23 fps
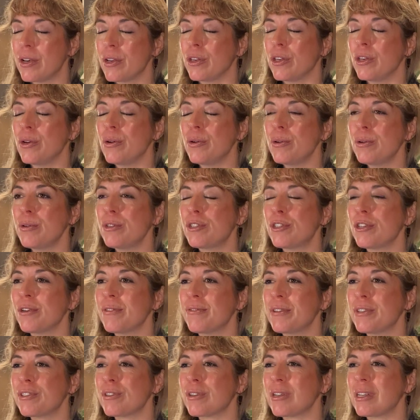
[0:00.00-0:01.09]
Use your
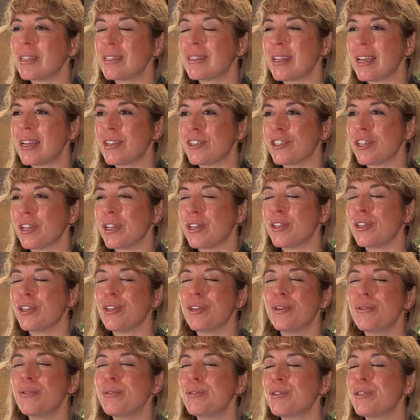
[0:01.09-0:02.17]
visualization,
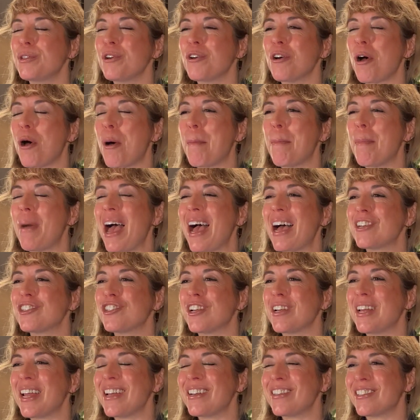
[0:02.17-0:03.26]
use your
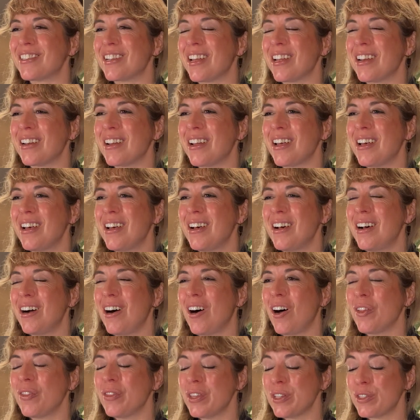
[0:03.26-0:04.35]
imagination
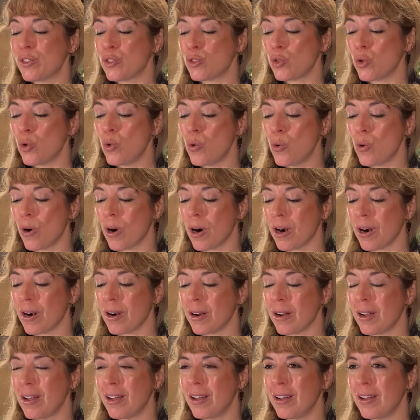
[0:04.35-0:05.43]
on this tour,
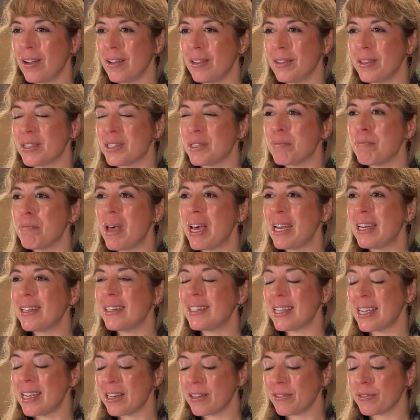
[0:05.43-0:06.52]
this
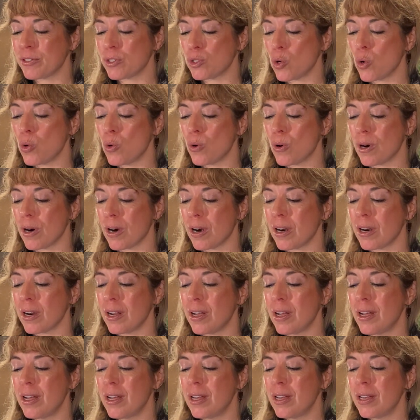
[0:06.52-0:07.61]
meditative tour.
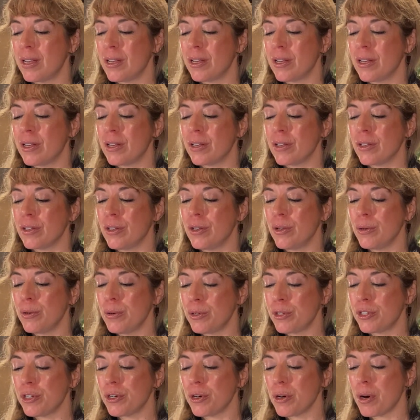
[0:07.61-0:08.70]

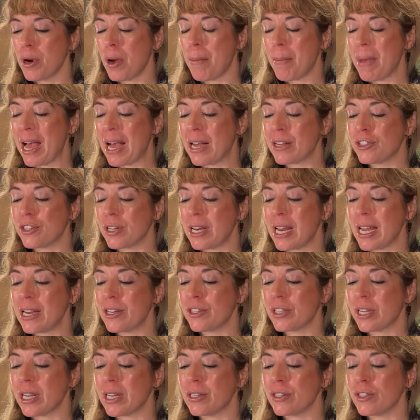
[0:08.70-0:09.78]
Use your
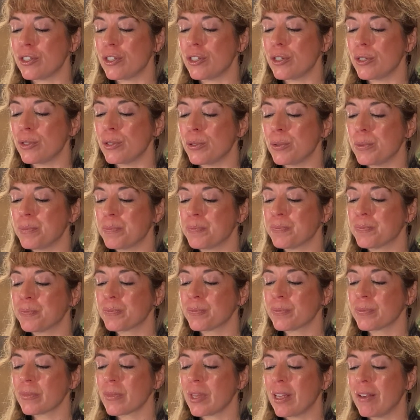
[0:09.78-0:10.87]
imagination to
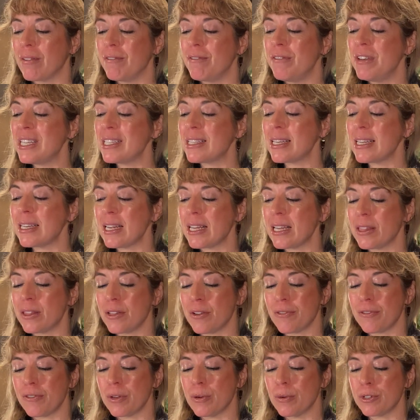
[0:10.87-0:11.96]
visit in the
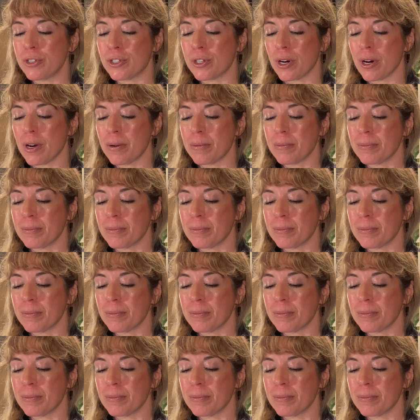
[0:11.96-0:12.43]
future